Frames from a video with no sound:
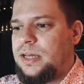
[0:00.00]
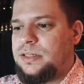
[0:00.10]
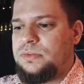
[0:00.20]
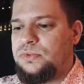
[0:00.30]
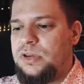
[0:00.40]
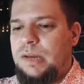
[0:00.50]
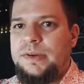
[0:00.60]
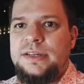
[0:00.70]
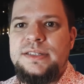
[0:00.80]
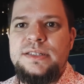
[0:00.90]
you would name an
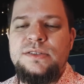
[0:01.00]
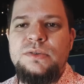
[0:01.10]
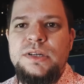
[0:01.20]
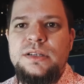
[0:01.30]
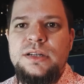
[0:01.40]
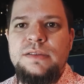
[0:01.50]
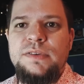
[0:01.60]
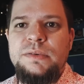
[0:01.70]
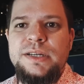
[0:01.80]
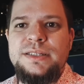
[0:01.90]
accessory. Not
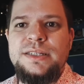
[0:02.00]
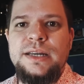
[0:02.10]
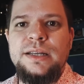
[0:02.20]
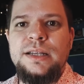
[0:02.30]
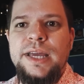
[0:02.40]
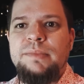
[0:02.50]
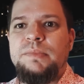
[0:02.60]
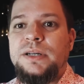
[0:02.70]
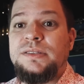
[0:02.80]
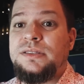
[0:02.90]
very exciting name,
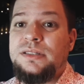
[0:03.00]
but